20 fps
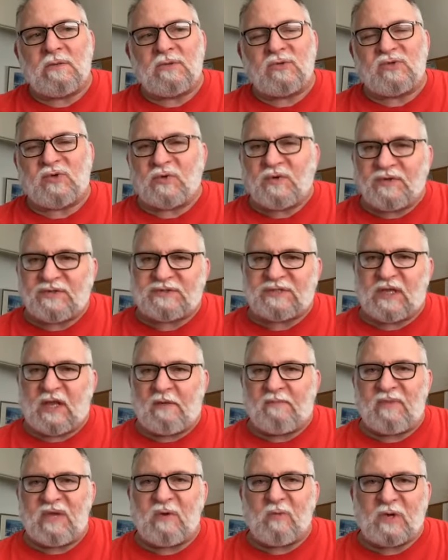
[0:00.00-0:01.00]

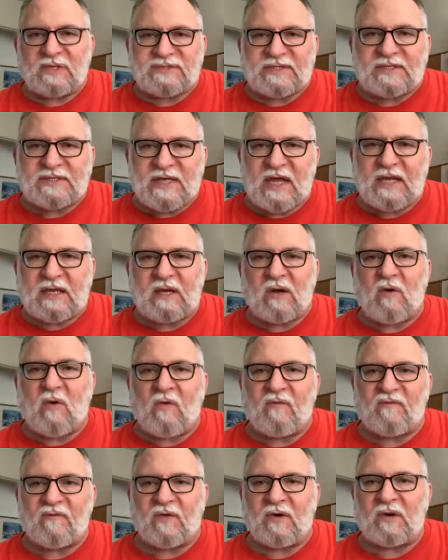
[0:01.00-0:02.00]
Jerusalem. He wants to take it
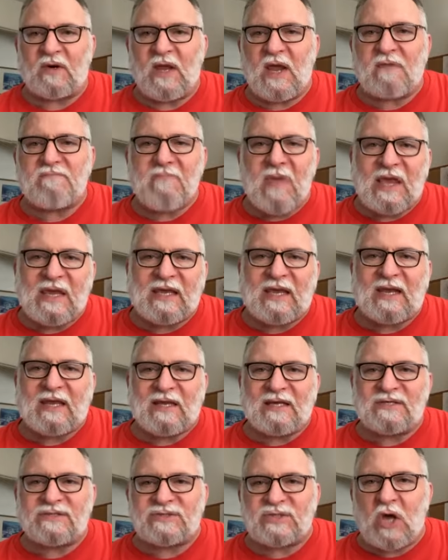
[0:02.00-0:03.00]
over and make it
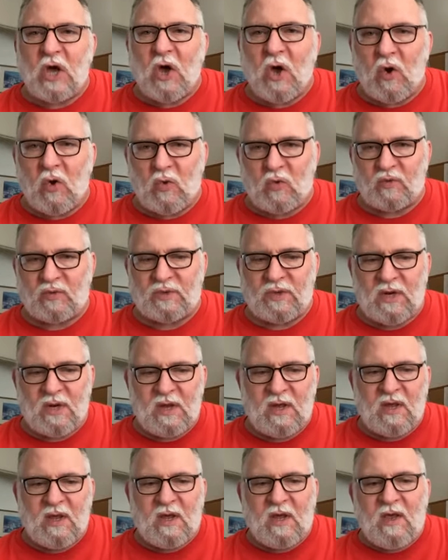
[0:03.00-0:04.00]
his own.
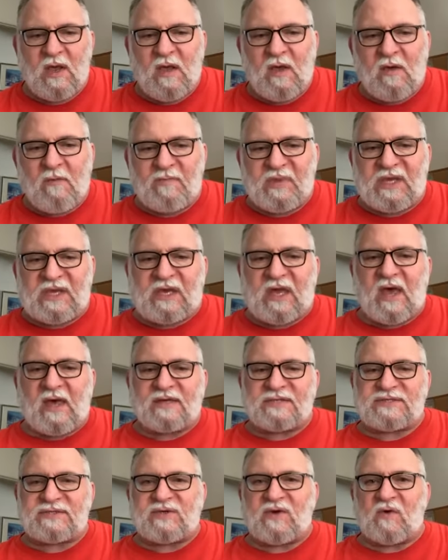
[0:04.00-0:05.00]

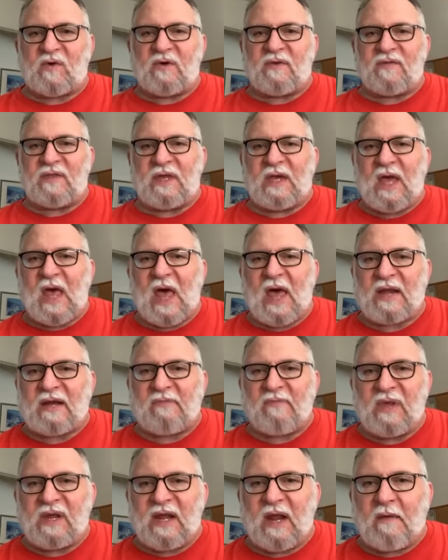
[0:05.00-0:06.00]
Because during the
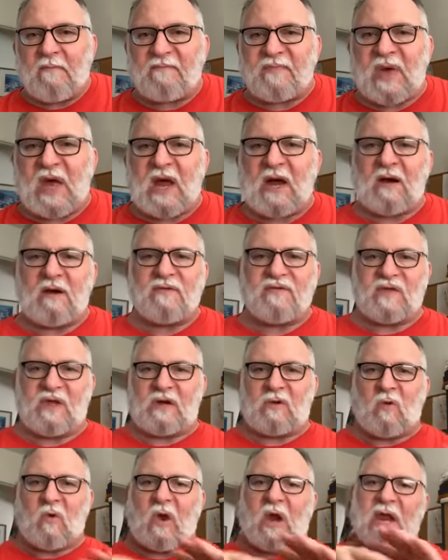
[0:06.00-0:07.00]
Ottoman Empire and the
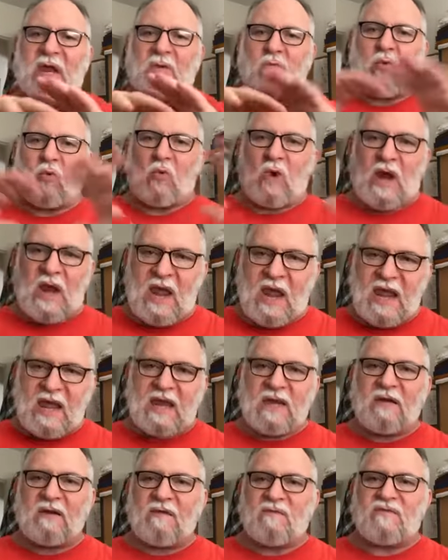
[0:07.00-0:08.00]
great
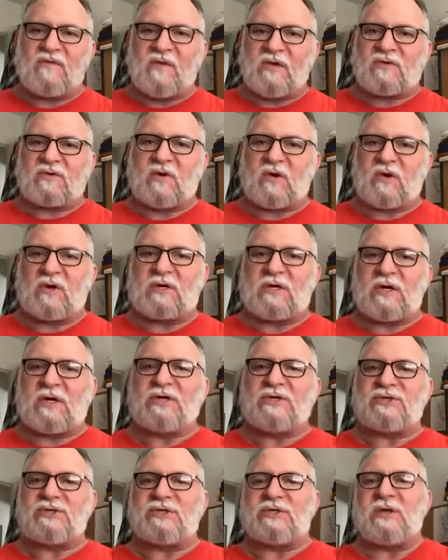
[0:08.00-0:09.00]
reign of the
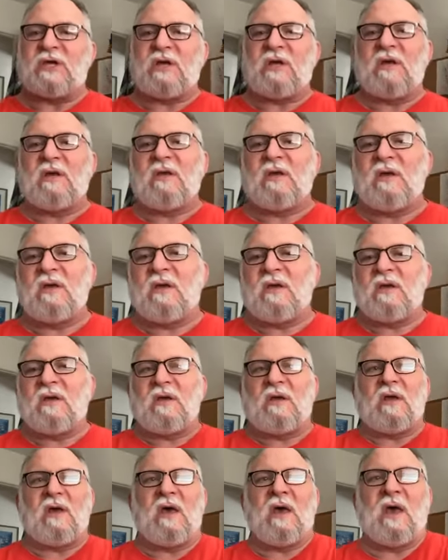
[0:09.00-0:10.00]
Turkish,
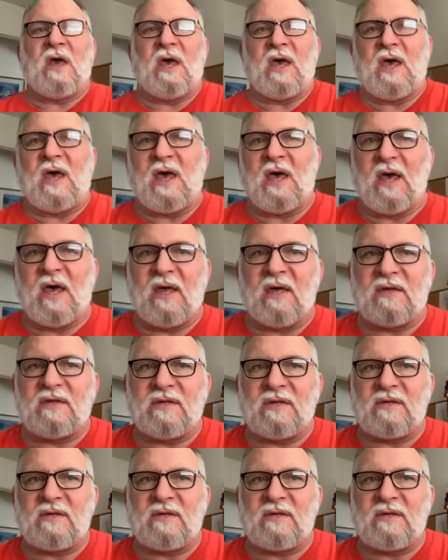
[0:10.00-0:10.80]
I